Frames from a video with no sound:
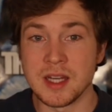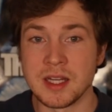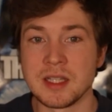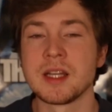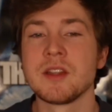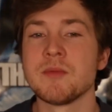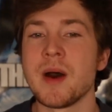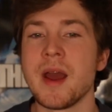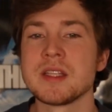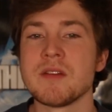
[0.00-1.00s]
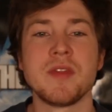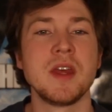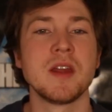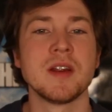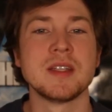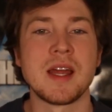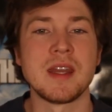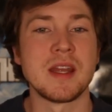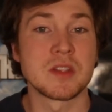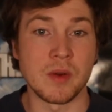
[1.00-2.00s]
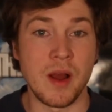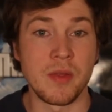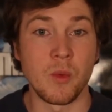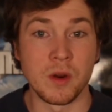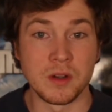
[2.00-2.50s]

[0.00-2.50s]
in the collective minds of theater attendees around the